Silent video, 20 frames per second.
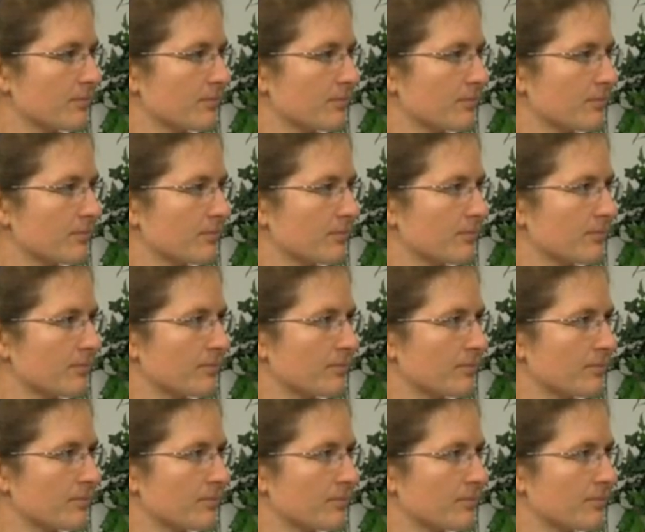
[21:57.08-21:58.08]

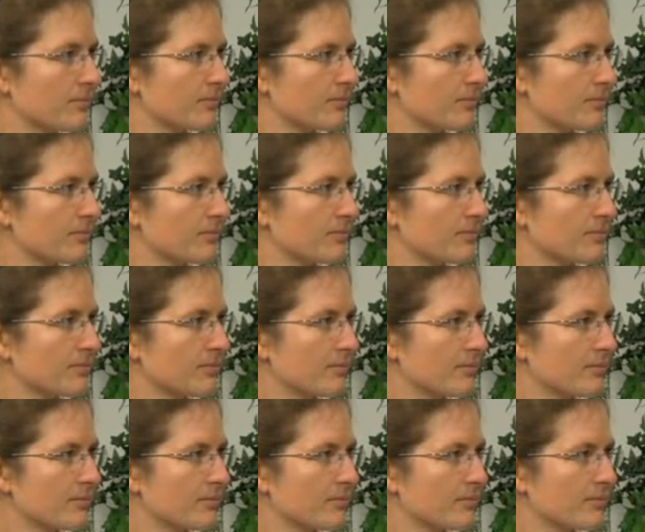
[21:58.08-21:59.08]

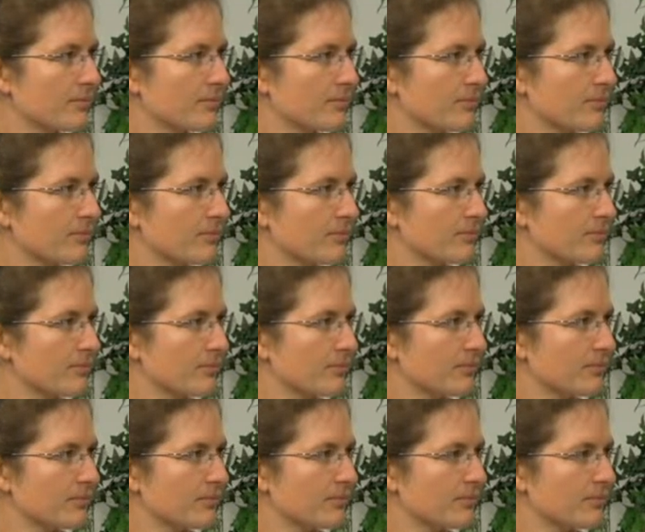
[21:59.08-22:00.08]

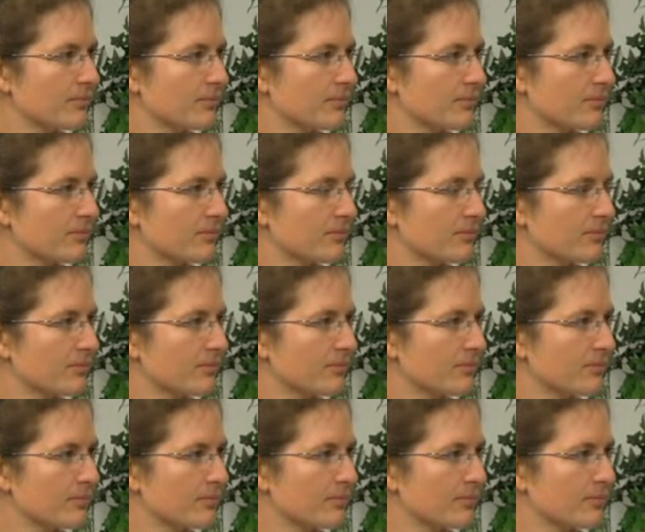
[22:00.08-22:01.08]

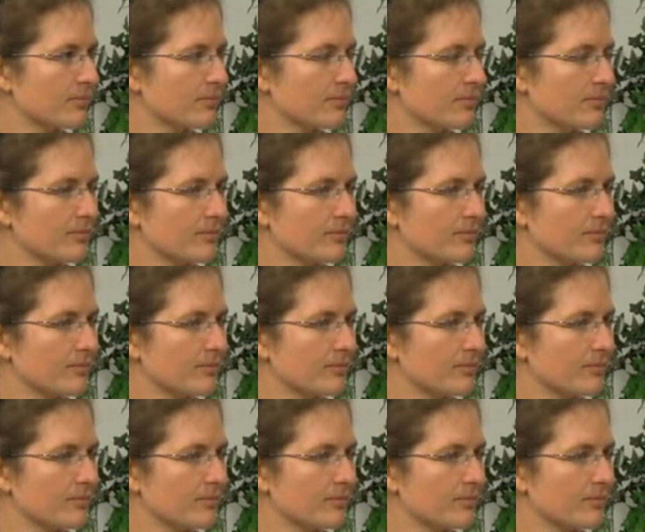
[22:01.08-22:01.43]
[no speech]